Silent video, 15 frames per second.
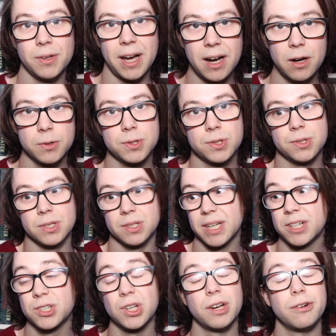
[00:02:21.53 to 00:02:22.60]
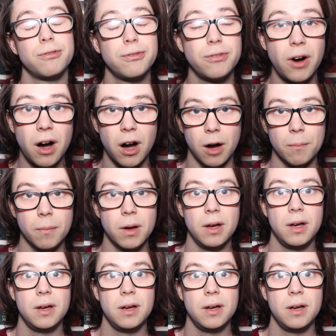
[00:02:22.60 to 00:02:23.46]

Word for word: House is actually a farm,